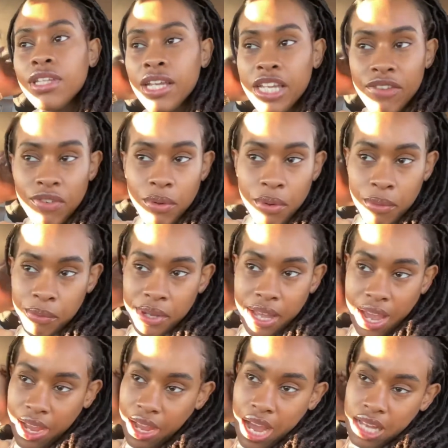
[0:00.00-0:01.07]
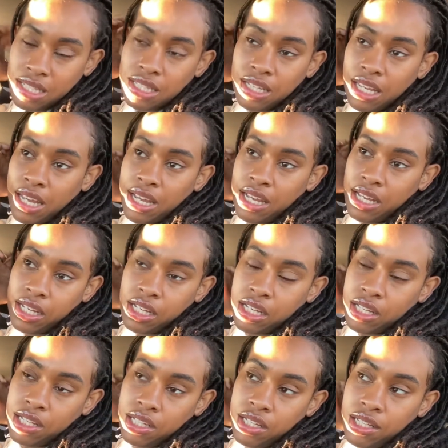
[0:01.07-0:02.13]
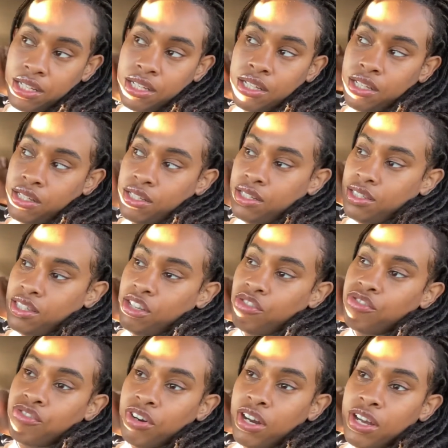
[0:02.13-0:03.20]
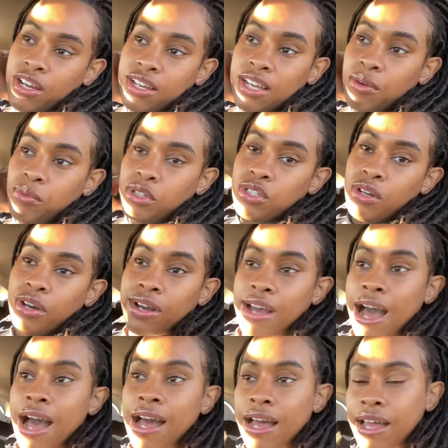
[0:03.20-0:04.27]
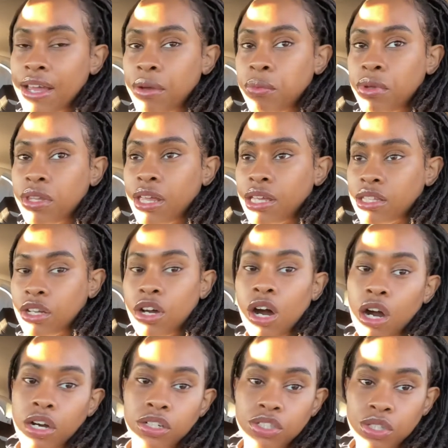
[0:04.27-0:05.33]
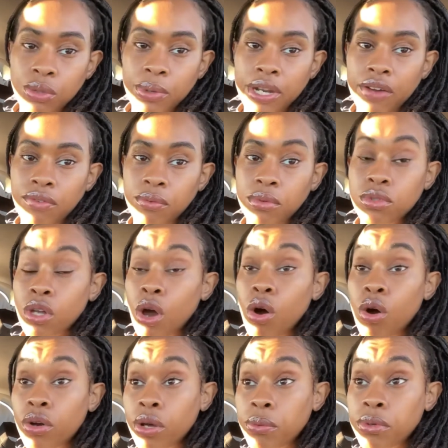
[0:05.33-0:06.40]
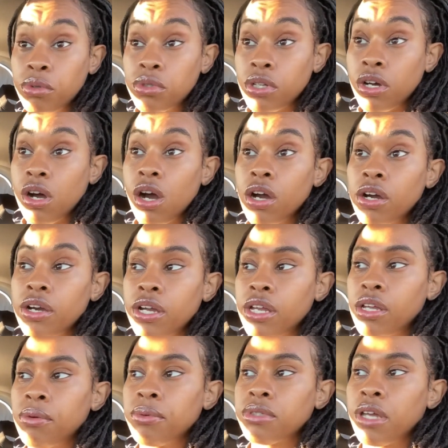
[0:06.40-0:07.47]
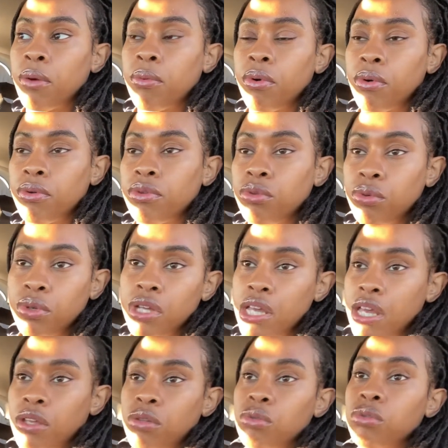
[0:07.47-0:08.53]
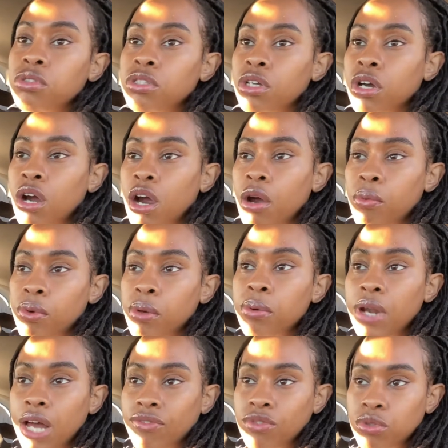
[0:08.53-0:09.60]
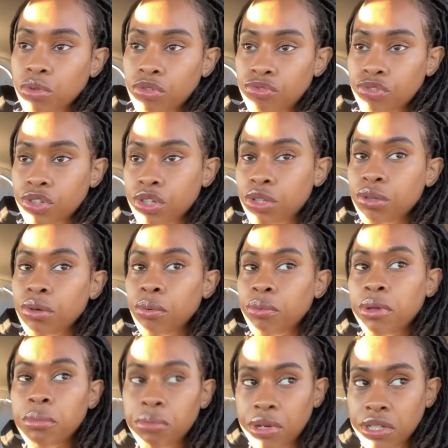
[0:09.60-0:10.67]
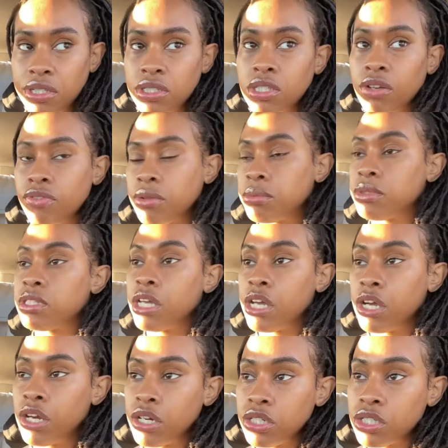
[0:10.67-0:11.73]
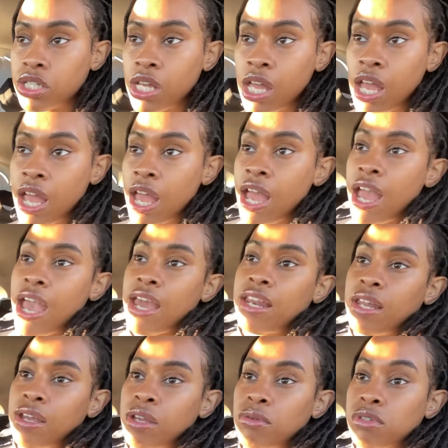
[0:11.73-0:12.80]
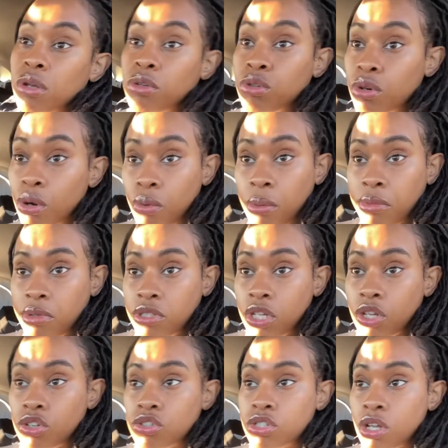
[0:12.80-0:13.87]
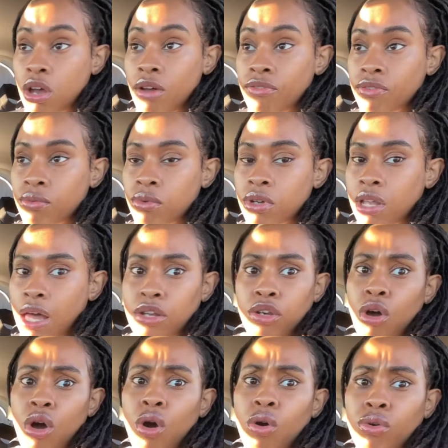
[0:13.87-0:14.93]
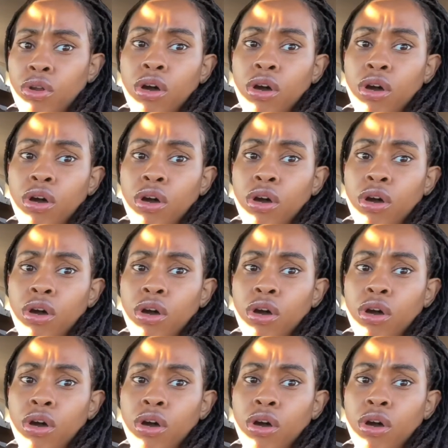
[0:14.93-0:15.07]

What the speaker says: Even when we had got to like the front and we saw a guy with like the carts or whatever, we was like, oh, can we use a cart? And he was like, well, you can't use the cart, we would have to do it for you, and we bring the stuff upstairs. And then he was like, you don't want me to take your stuff? And we're like, no.